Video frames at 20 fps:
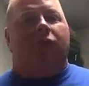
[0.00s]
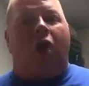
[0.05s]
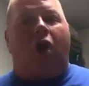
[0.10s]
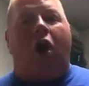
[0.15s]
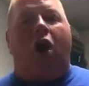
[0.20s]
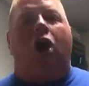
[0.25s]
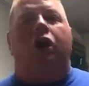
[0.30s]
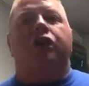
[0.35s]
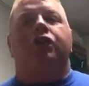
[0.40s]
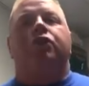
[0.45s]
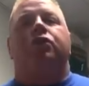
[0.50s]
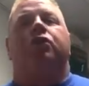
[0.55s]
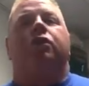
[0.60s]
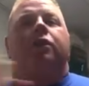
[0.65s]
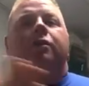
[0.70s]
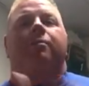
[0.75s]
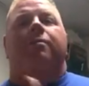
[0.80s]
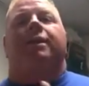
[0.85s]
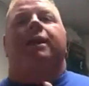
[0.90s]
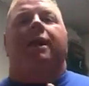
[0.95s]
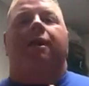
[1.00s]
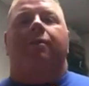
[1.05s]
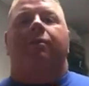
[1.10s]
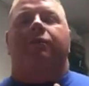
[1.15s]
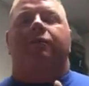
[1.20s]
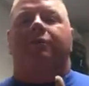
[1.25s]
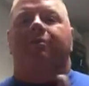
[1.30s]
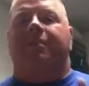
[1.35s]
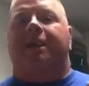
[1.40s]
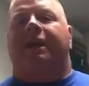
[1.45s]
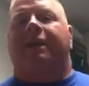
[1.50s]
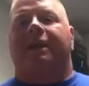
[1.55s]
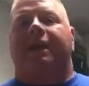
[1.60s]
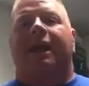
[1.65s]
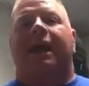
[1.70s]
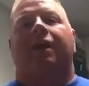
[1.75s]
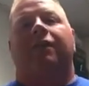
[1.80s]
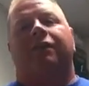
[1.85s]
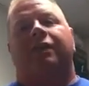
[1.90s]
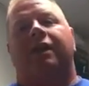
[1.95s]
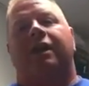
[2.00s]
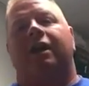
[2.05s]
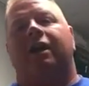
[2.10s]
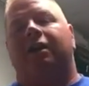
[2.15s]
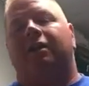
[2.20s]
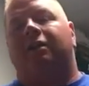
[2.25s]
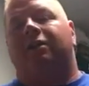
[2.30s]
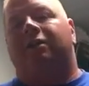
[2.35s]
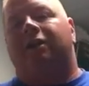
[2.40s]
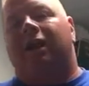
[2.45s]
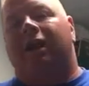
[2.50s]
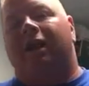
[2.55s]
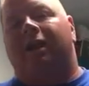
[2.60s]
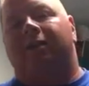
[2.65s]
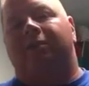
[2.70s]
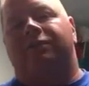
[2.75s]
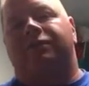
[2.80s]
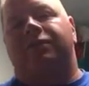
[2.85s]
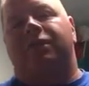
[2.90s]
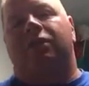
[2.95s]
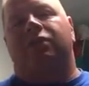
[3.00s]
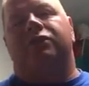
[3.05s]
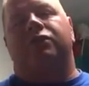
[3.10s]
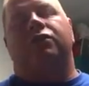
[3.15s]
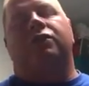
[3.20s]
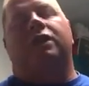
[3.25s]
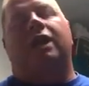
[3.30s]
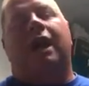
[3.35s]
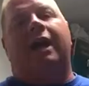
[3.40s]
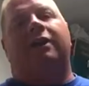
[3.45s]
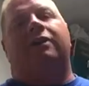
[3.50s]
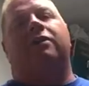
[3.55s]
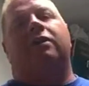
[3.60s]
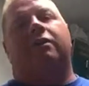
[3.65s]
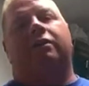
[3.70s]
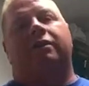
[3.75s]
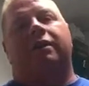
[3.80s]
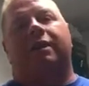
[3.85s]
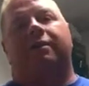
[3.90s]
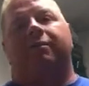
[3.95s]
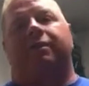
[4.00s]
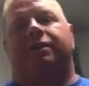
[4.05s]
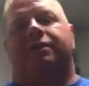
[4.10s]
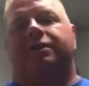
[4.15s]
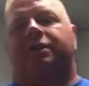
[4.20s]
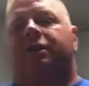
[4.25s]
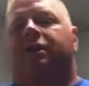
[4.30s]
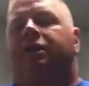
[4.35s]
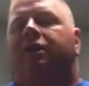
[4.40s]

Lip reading: are you going to be able to make it out there? So you've got to know your numbers.